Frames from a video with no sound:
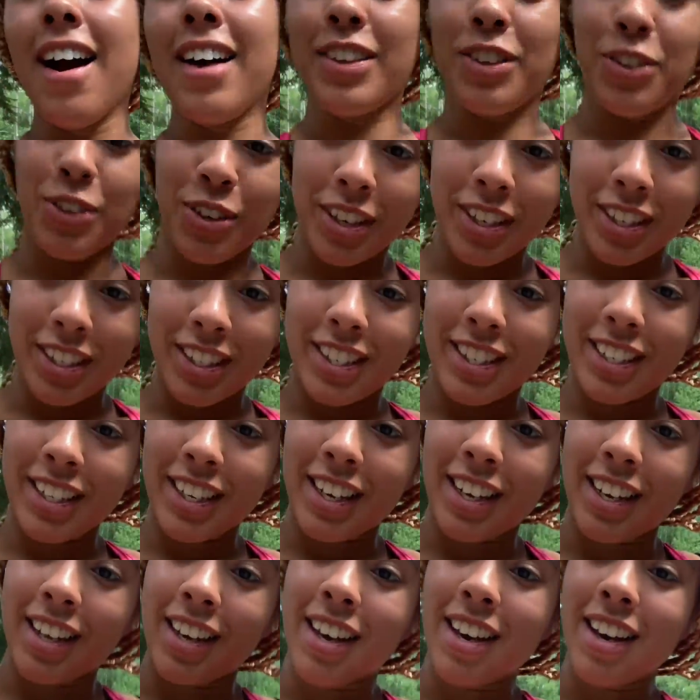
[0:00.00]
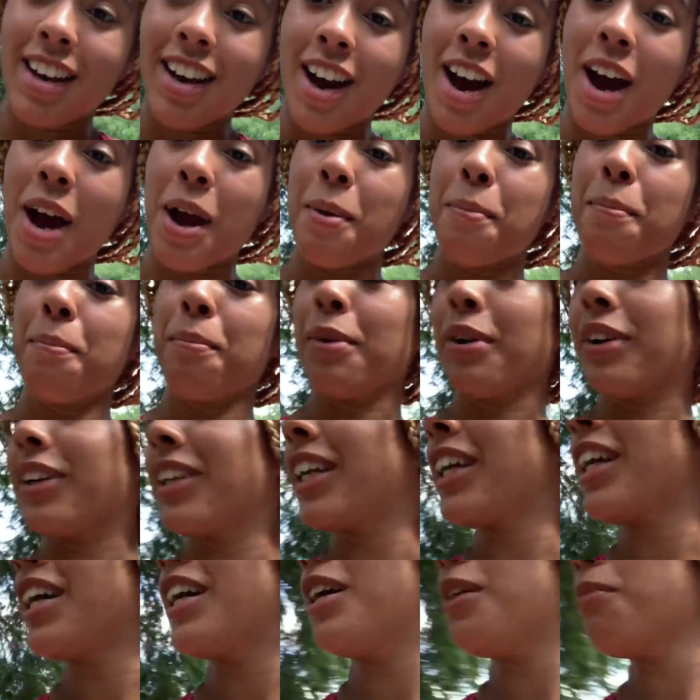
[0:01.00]
You can see I'm
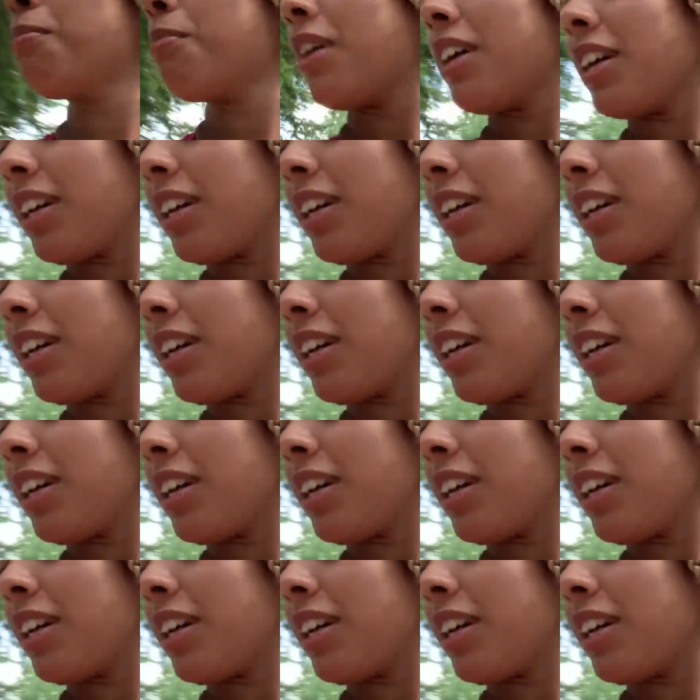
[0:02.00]
burning up.